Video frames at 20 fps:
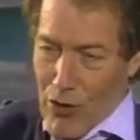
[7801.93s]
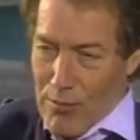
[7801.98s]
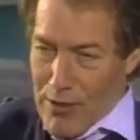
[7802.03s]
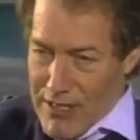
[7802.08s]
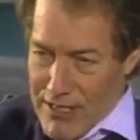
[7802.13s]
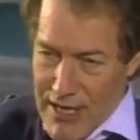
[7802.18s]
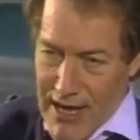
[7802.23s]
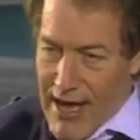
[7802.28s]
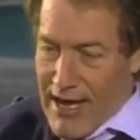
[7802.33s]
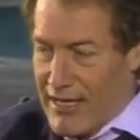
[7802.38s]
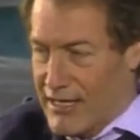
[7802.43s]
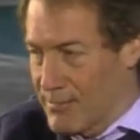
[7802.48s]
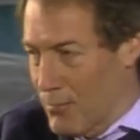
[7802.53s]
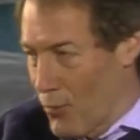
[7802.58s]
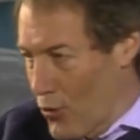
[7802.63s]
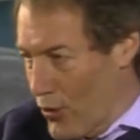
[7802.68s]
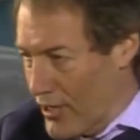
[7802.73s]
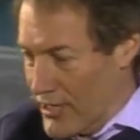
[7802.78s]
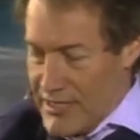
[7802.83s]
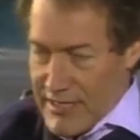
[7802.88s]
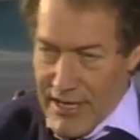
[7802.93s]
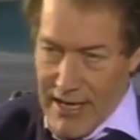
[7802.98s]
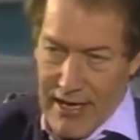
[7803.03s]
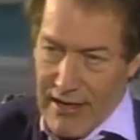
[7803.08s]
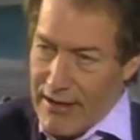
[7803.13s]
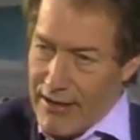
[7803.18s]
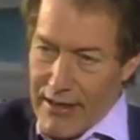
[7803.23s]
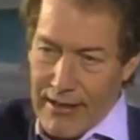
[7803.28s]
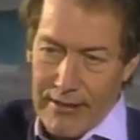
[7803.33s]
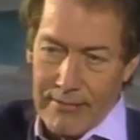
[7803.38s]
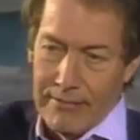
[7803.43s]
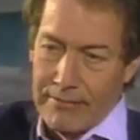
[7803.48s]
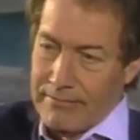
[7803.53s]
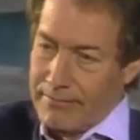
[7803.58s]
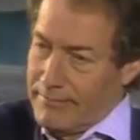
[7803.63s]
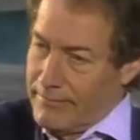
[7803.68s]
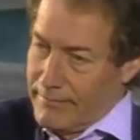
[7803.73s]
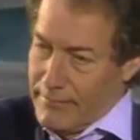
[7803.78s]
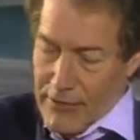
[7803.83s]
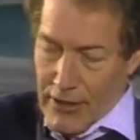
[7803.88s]
Goldman Sachs, Morgan Stanley,
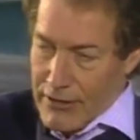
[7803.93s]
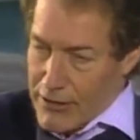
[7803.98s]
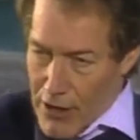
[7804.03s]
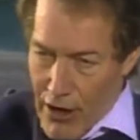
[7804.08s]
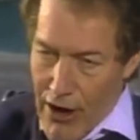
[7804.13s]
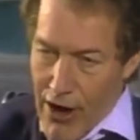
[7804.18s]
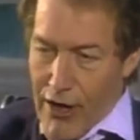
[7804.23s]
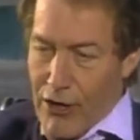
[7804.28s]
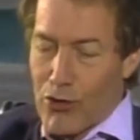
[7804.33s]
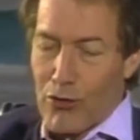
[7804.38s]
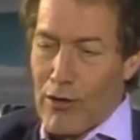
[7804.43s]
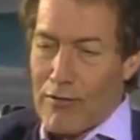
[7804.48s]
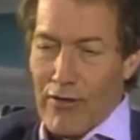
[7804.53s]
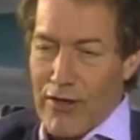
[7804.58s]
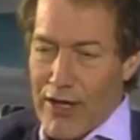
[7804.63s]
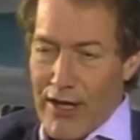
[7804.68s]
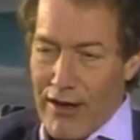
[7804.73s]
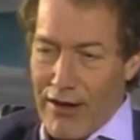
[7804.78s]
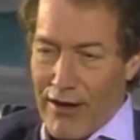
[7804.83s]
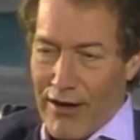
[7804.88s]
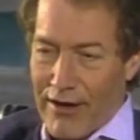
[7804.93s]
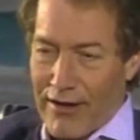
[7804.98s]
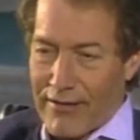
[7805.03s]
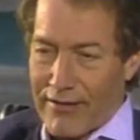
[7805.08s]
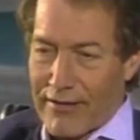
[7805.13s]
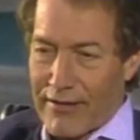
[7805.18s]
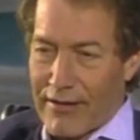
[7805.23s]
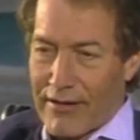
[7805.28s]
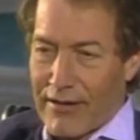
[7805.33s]
Lazard, whoever they are,